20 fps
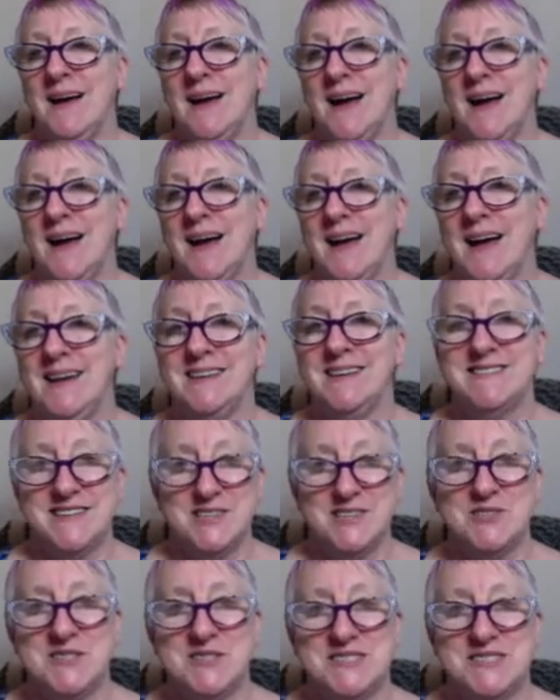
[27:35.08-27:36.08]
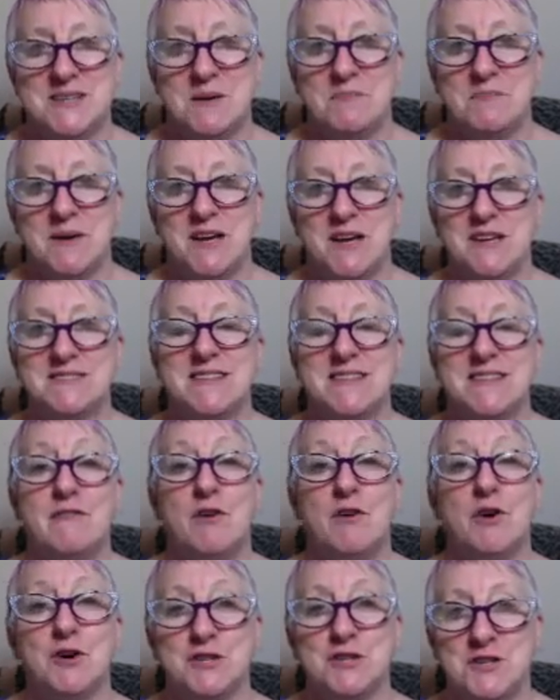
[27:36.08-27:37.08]
And it's interesting because they've
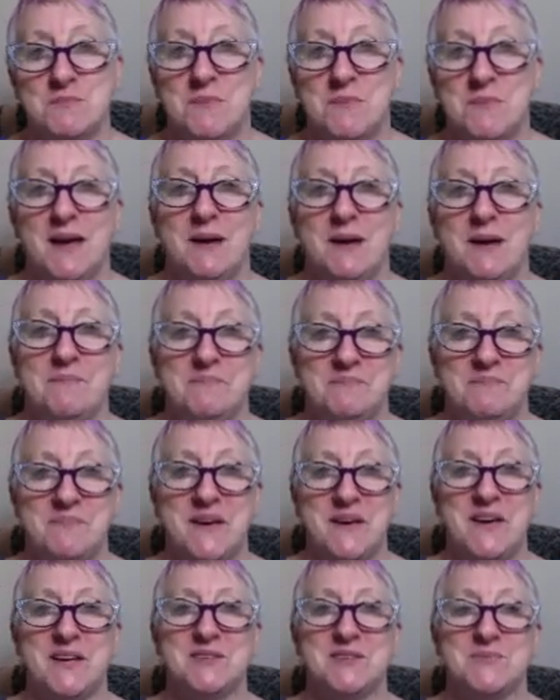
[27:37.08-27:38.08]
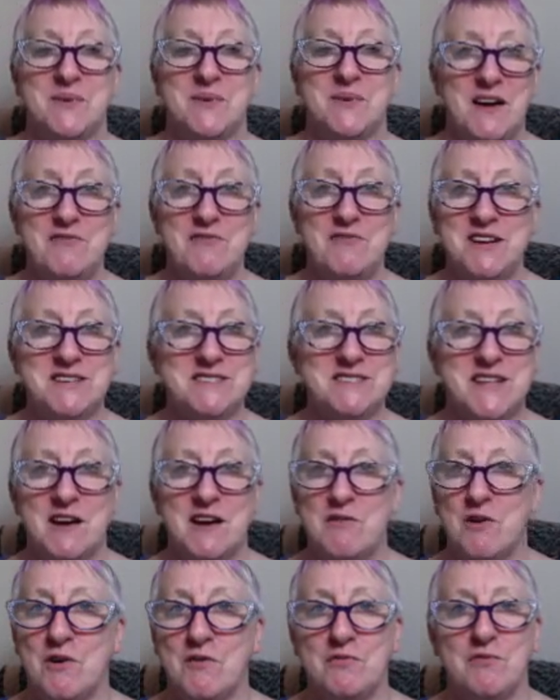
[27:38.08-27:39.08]
hooked me, because whatever it is they're
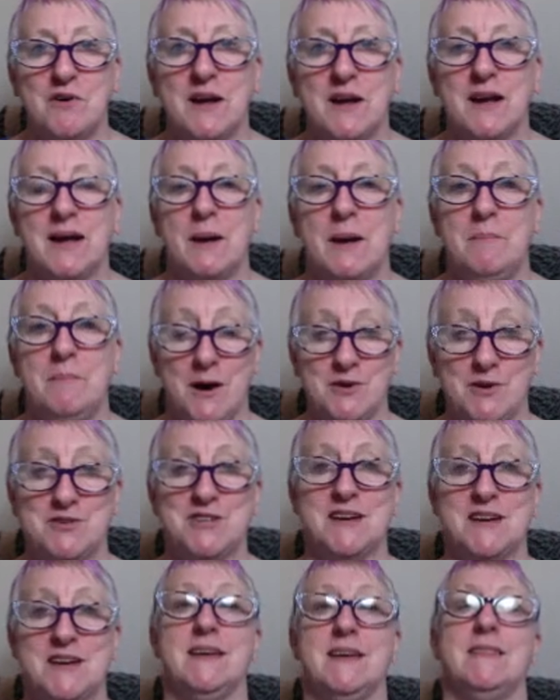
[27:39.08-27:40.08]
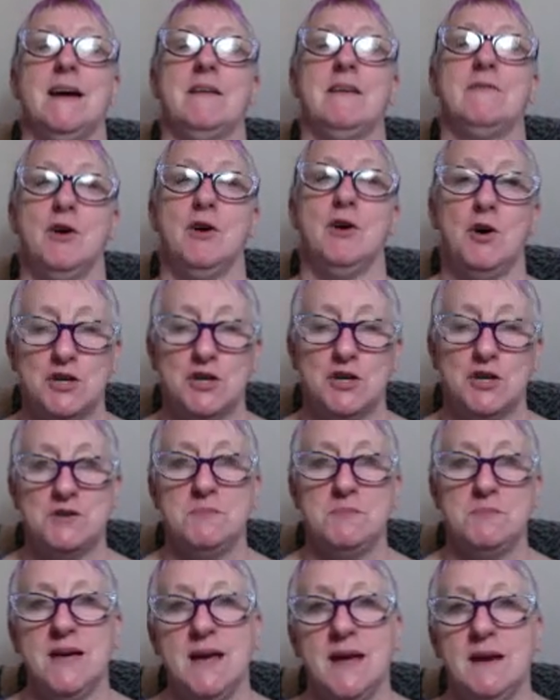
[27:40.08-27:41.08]
offering, emotionally, they've hooked
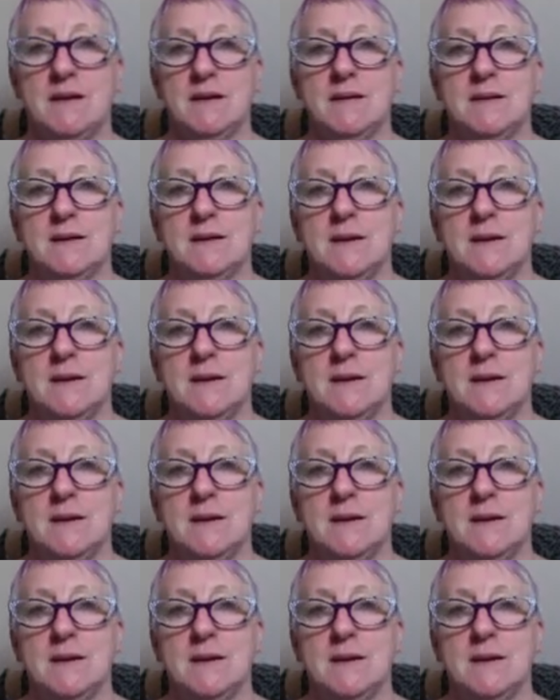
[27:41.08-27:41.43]
me in.